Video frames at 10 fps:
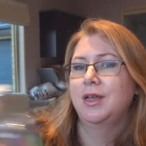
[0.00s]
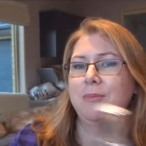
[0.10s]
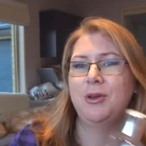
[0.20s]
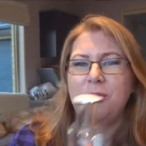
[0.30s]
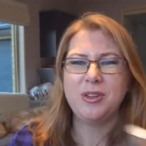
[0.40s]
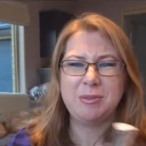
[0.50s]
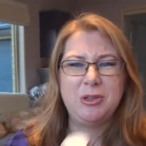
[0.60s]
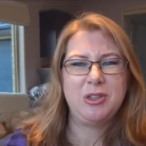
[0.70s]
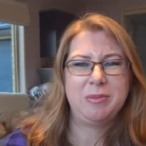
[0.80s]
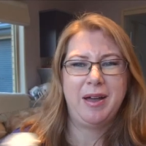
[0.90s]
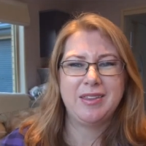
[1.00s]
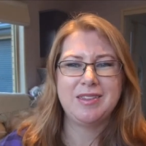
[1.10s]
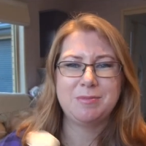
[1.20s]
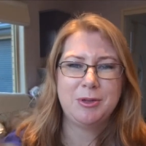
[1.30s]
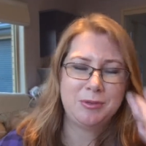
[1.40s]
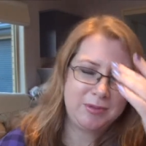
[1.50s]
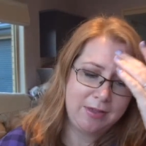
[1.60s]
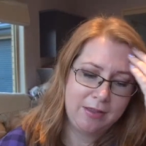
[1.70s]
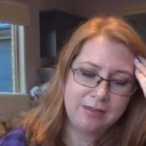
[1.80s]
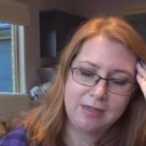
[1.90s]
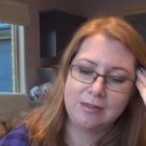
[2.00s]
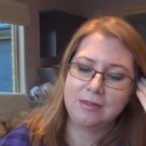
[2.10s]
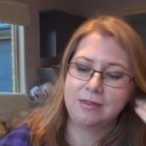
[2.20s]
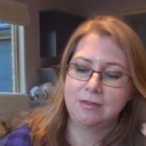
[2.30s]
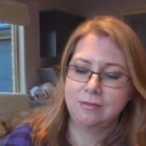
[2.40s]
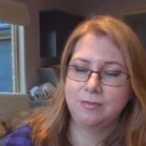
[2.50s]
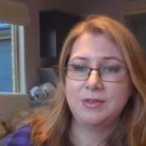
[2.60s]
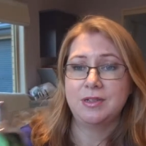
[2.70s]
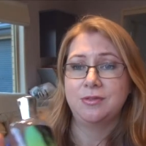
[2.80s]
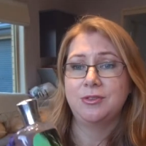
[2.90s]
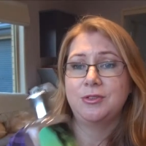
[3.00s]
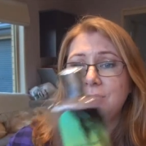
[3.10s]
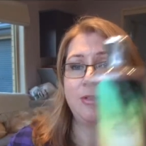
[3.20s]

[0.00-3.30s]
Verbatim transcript: But I've also been using my other smells, other scents and stuff too.